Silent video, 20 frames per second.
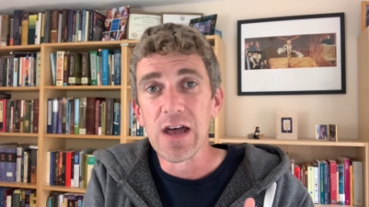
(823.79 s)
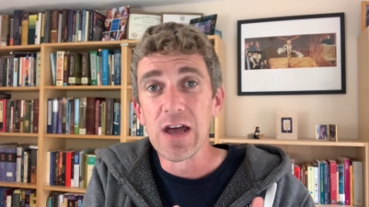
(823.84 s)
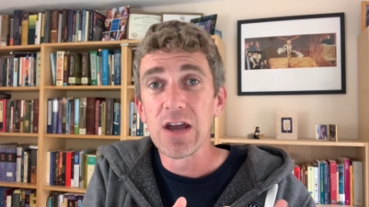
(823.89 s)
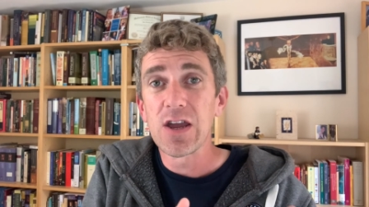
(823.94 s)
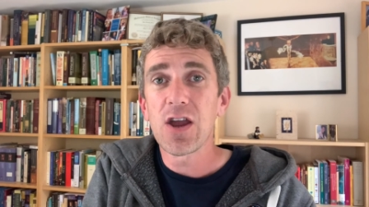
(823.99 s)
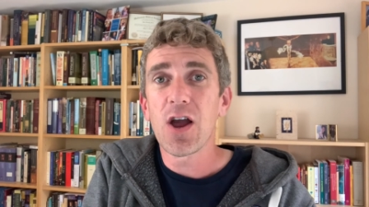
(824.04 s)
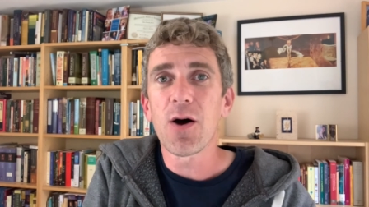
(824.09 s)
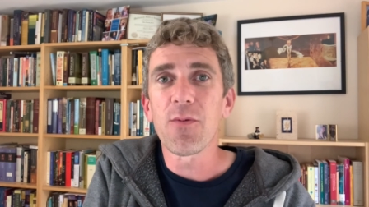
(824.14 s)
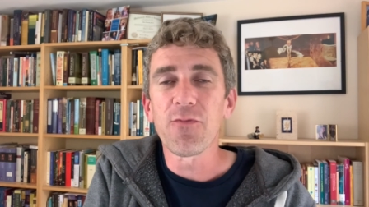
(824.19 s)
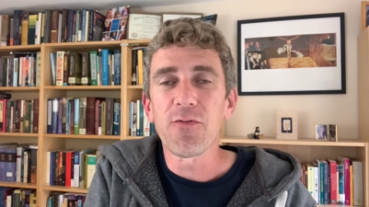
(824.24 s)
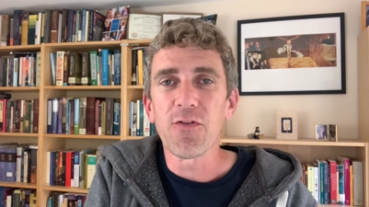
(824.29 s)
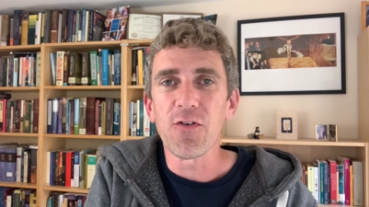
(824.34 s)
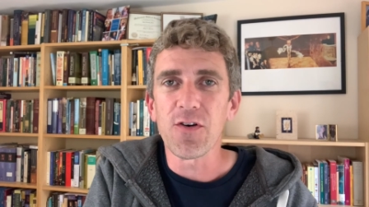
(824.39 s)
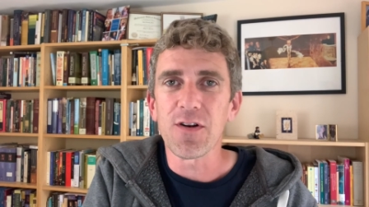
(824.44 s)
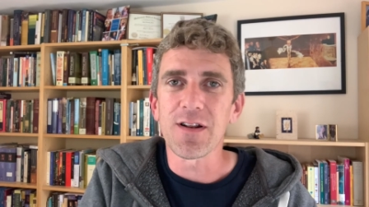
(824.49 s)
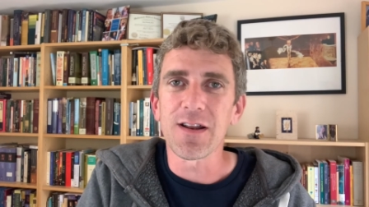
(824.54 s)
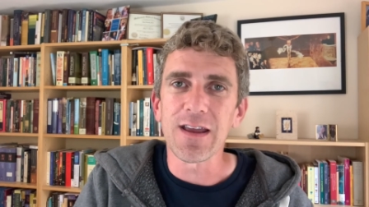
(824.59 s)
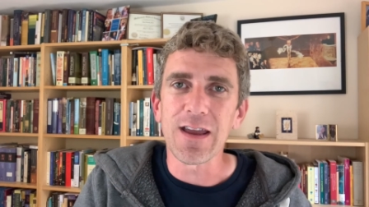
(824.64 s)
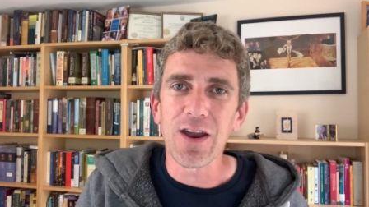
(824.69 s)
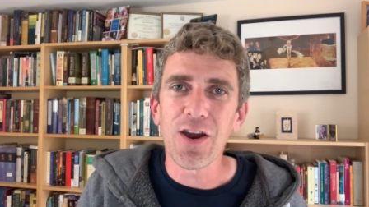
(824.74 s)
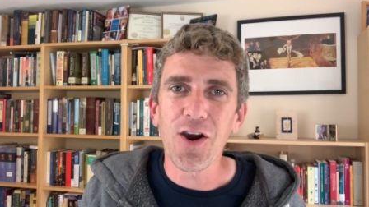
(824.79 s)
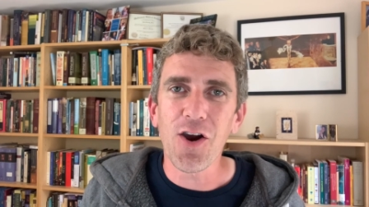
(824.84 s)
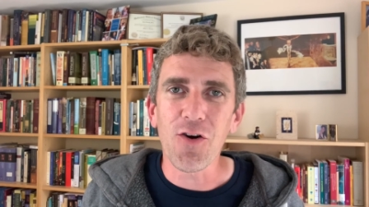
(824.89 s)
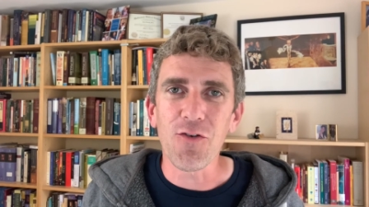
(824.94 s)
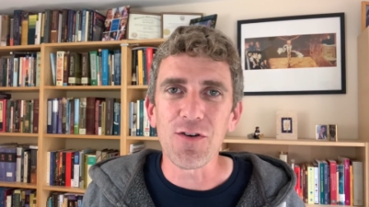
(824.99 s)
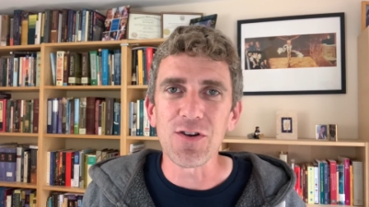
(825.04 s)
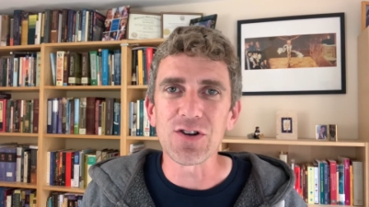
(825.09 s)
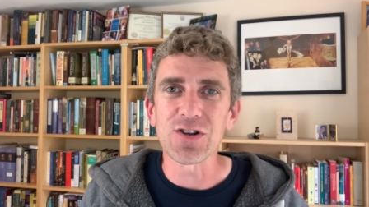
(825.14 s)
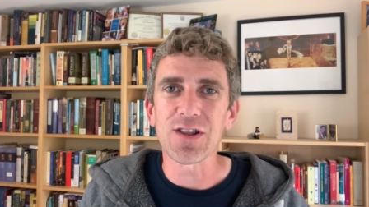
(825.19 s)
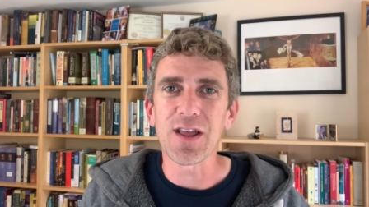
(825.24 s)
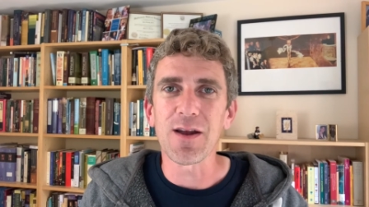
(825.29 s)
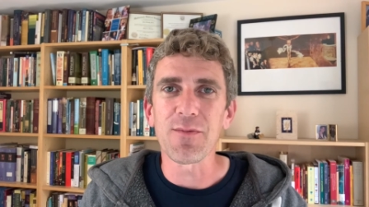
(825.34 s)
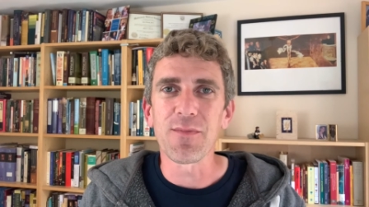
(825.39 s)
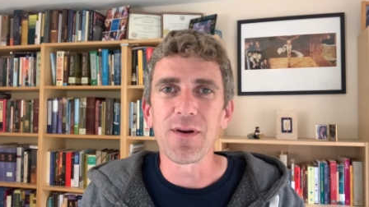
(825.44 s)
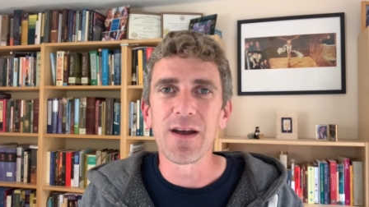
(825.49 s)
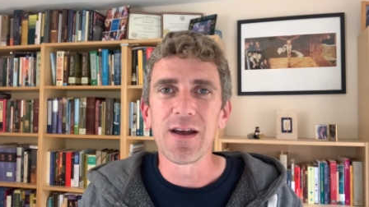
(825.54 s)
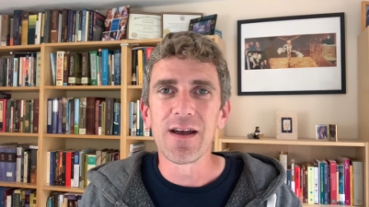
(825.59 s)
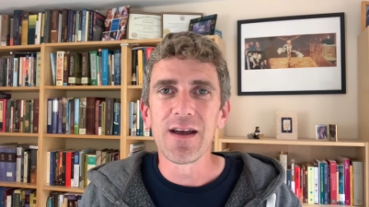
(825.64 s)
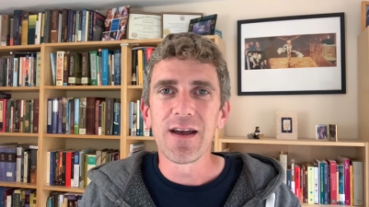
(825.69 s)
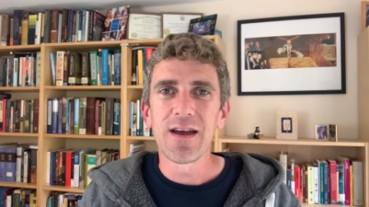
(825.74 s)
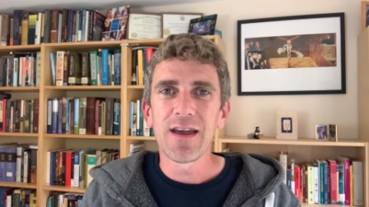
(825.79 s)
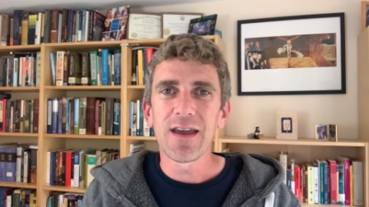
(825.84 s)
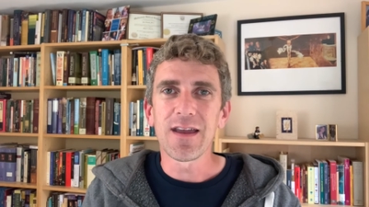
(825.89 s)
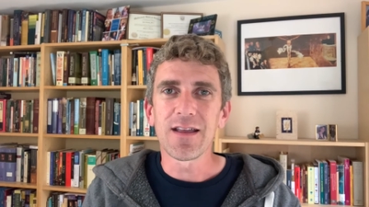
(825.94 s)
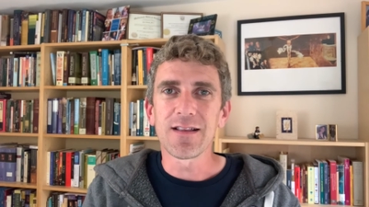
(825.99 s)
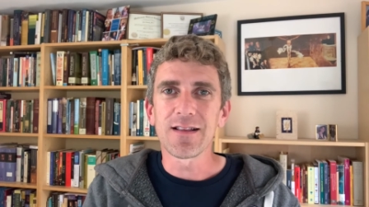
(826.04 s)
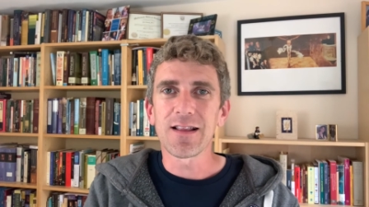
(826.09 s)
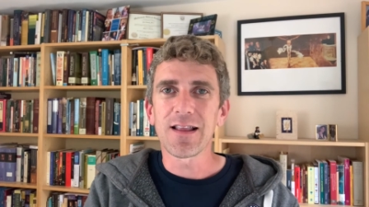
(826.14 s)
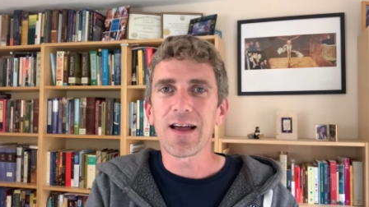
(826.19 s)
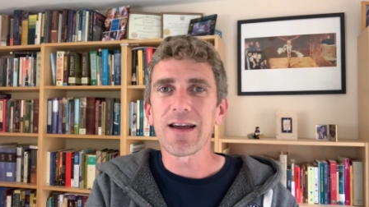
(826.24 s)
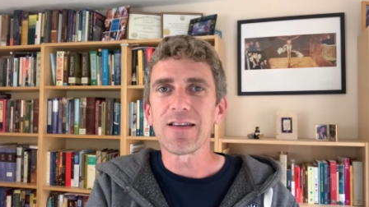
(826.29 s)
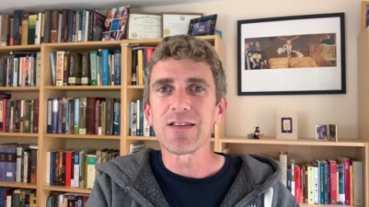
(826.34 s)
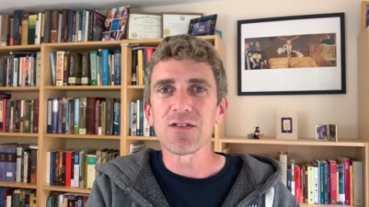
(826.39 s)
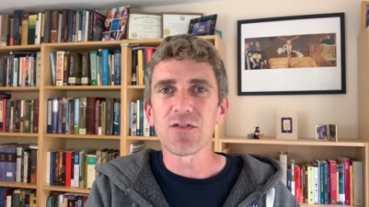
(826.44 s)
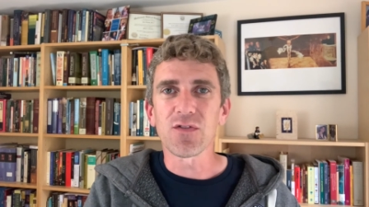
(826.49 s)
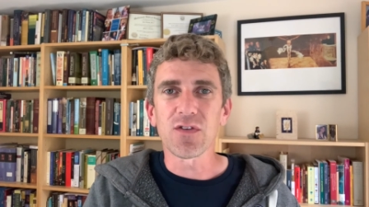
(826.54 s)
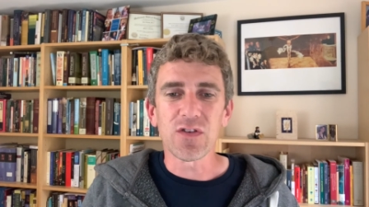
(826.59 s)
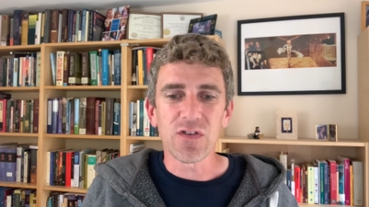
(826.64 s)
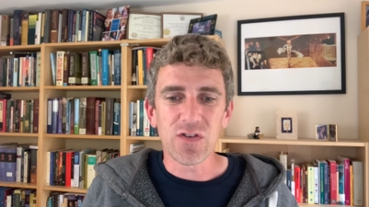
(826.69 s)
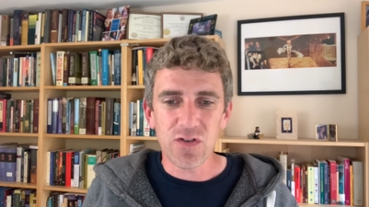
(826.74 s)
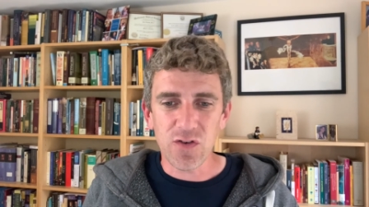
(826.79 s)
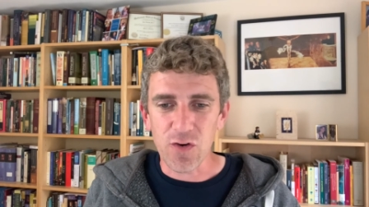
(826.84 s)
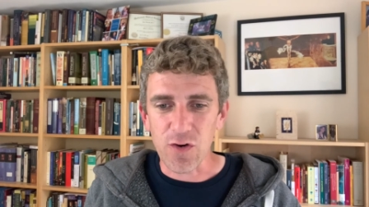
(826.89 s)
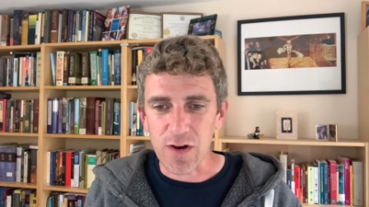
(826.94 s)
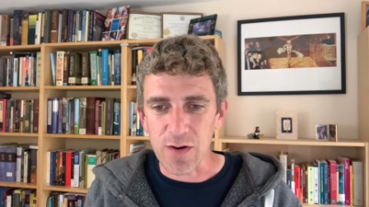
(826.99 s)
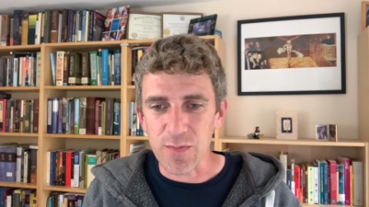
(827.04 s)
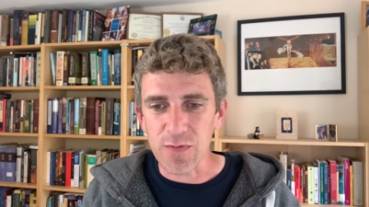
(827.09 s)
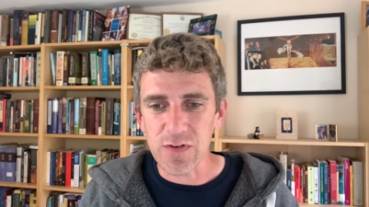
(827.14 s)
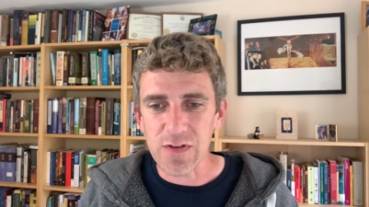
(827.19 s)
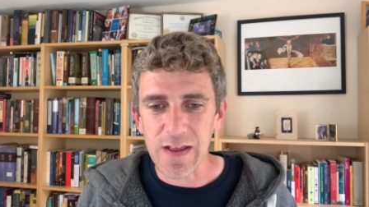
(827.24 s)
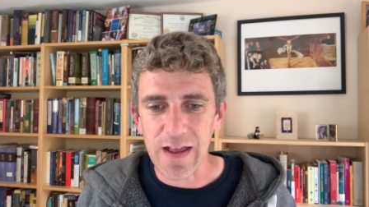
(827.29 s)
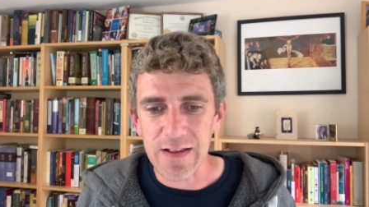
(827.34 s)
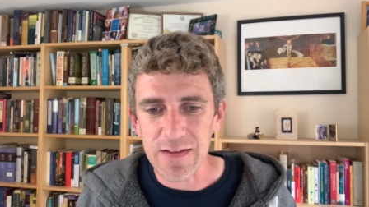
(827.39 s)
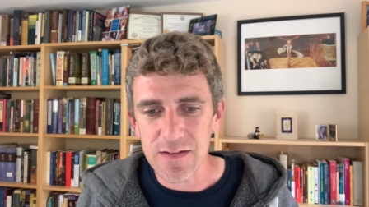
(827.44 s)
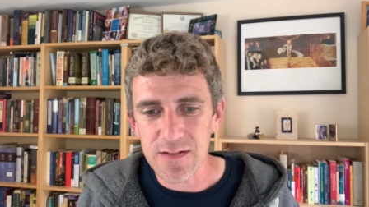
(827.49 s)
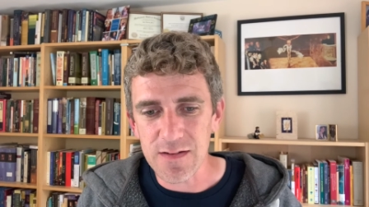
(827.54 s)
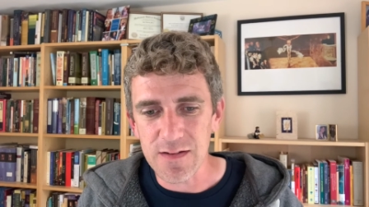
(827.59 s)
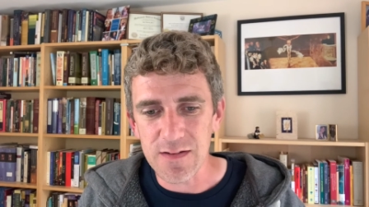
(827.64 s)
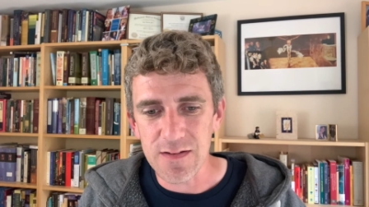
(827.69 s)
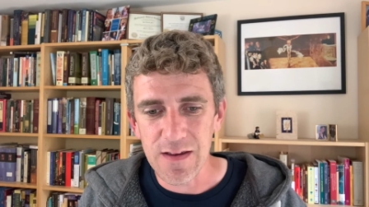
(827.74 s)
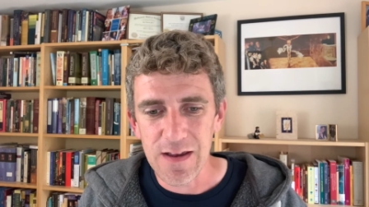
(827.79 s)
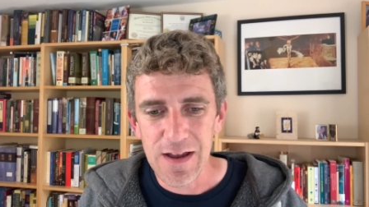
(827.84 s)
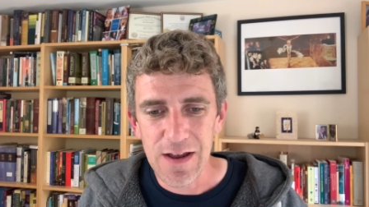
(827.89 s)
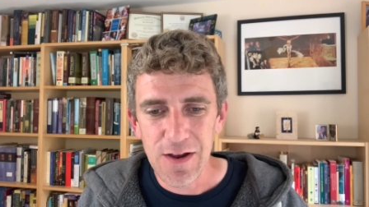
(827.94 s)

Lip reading: comfort and encourage them in light of the circumstances